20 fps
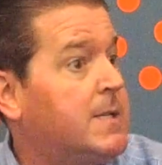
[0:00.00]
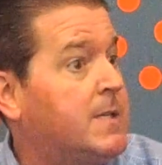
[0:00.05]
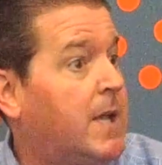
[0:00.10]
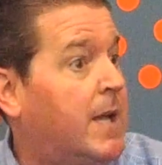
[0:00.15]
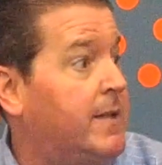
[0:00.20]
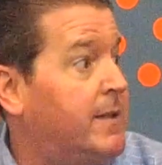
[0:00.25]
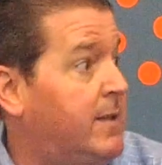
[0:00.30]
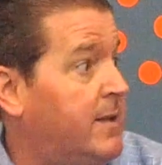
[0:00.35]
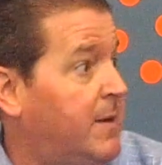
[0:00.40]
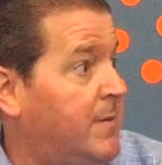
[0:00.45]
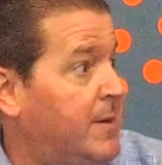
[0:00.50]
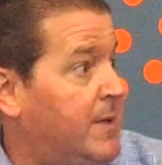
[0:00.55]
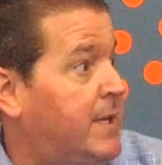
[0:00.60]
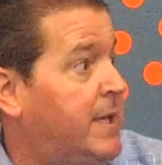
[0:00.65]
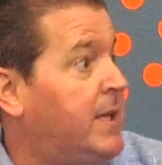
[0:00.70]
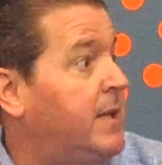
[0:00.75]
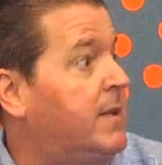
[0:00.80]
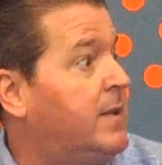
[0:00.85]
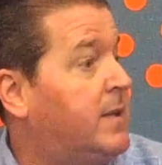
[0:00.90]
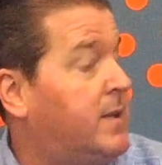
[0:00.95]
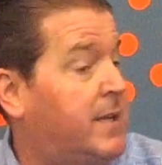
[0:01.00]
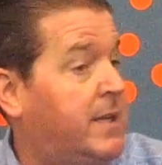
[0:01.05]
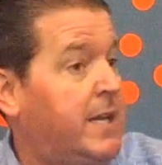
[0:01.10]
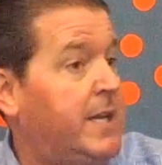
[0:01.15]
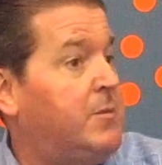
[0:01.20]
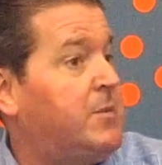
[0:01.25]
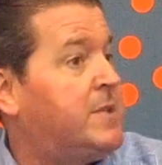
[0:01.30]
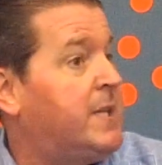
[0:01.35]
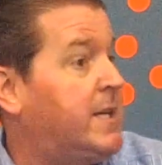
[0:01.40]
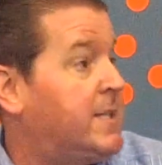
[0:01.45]
But I mean,
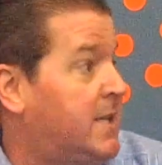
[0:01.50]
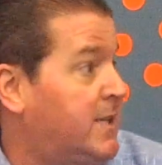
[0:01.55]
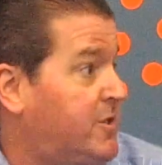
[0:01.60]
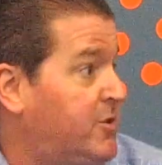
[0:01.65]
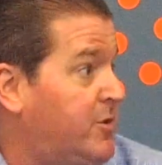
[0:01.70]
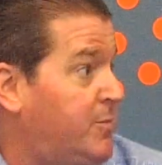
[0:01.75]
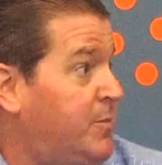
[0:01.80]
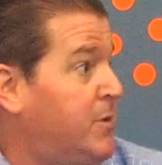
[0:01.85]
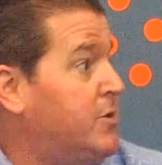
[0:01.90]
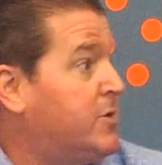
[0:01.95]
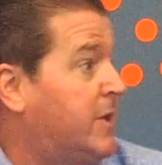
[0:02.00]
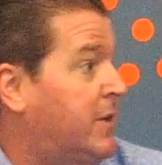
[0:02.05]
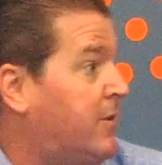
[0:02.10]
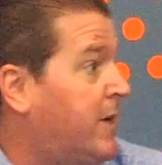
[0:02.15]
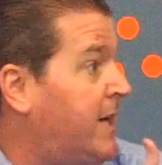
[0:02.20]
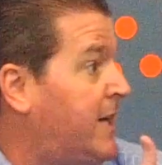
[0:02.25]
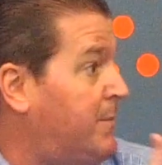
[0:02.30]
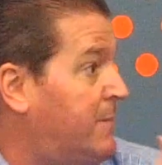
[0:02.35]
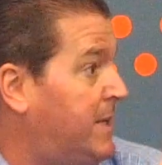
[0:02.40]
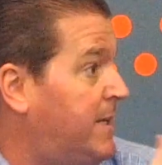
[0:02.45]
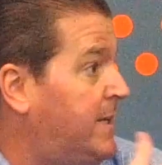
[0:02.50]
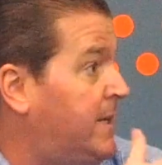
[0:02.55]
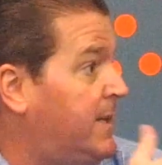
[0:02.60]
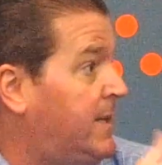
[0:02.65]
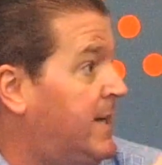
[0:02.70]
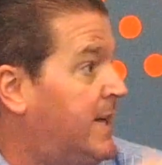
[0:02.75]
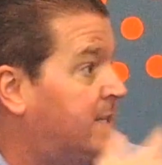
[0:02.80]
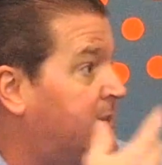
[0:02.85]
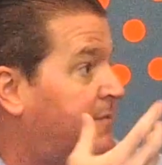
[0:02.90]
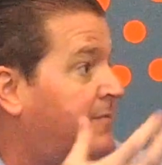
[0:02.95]
Giddy would tell us a lot to do with music, right? I mean,
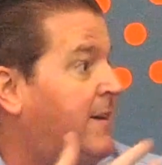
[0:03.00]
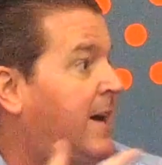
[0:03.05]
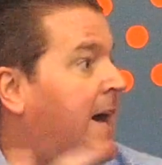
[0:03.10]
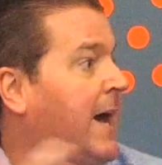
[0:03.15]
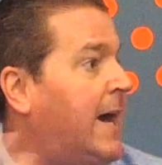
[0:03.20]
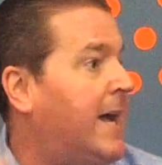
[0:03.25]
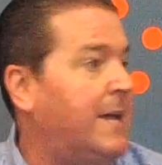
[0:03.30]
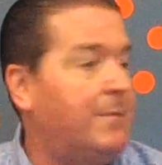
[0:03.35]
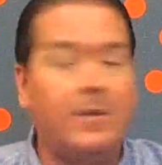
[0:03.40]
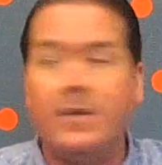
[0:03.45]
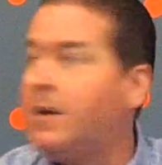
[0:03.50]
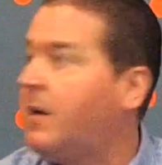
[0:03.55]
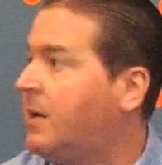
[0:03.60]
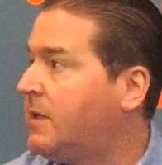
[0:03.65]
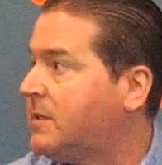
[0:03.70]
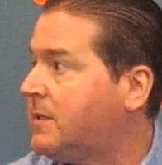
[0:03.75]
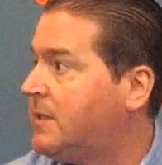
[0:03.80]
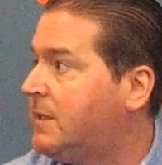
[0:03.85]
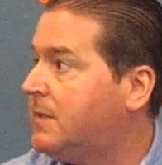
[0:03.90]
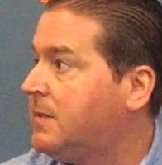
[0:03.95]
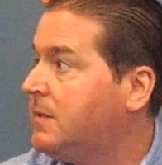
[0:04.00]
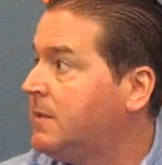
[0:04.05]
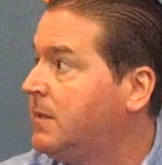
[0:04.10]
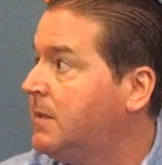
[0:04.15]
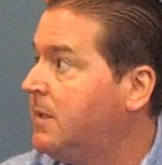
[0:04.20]
it has a vibe in Austin.